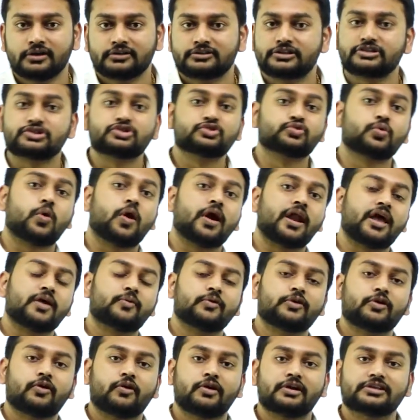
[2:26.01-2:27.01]
This is what I
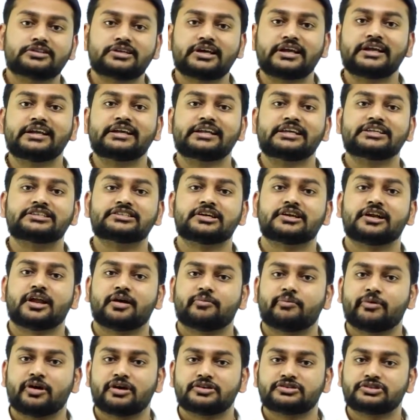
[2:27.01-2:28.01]
will call it as an integer
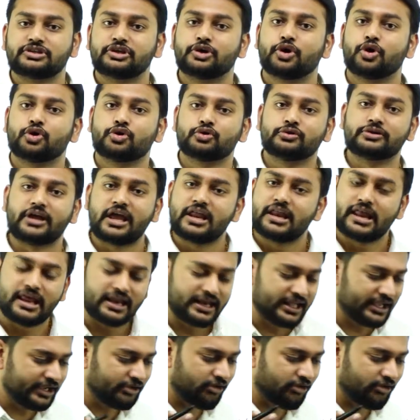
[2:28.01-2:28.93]
number, 0 to 9, any